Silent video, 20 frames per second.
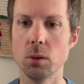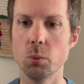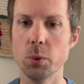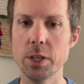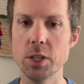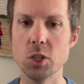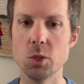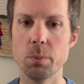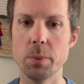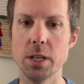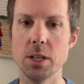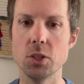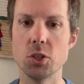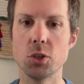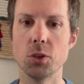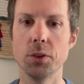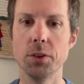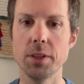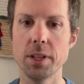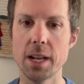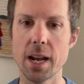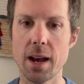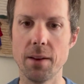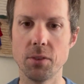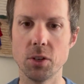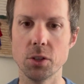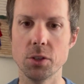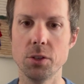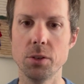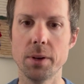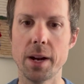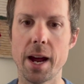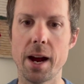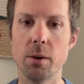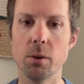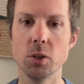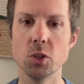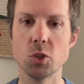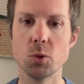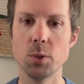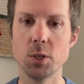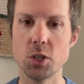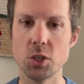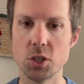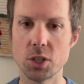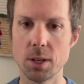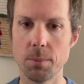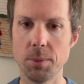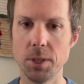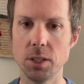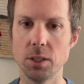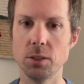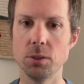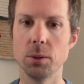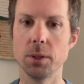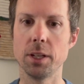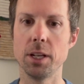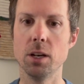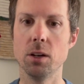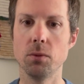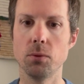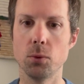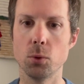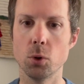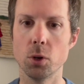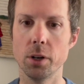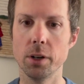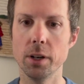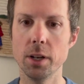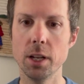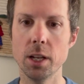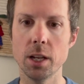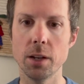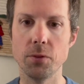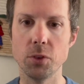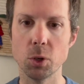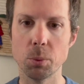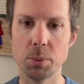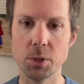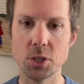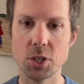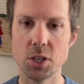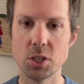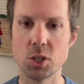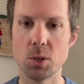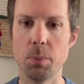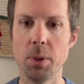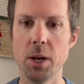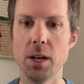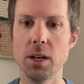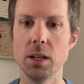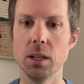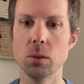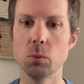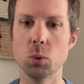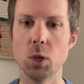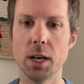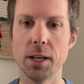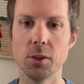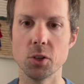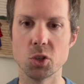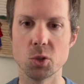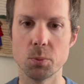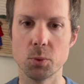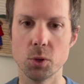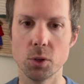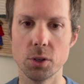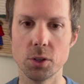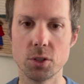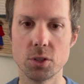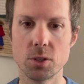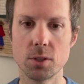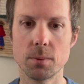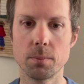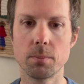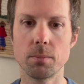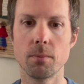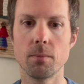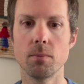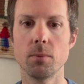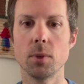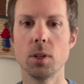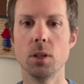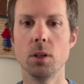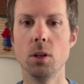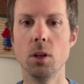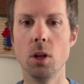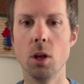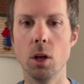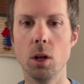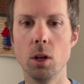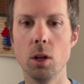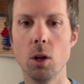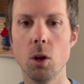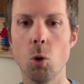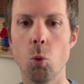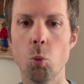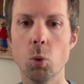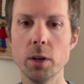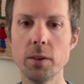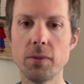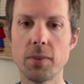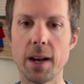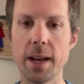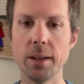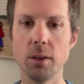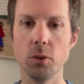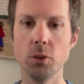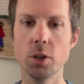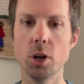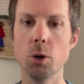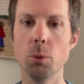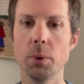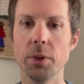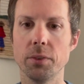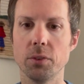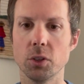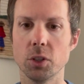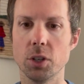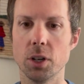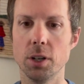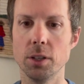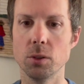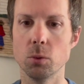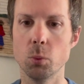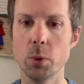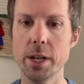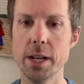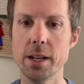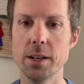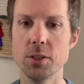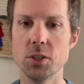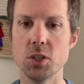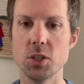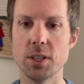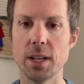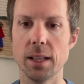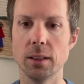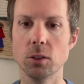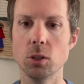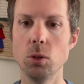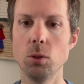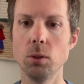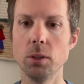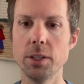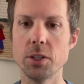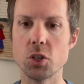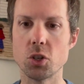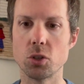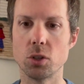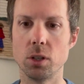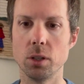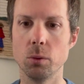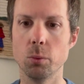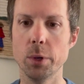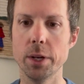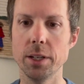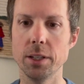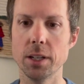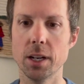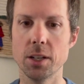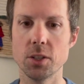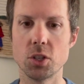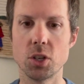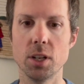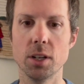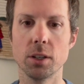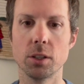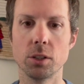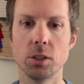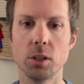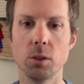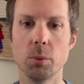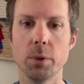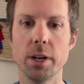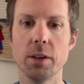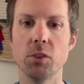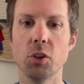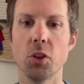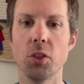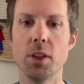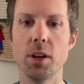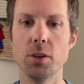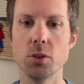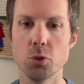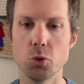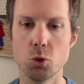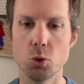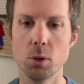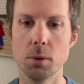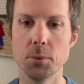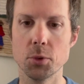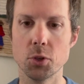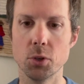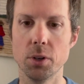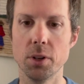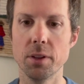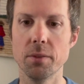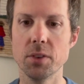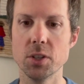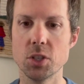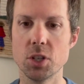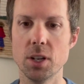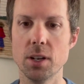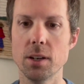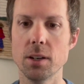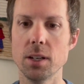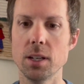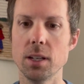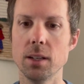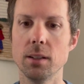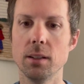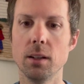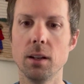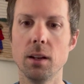wind speeds during the afternoon hours, which is something to account for if you're participating in water sports. One final note with regard to winds is that locally strong wind gusts can occur whenever thunderstorms are in the vicinity.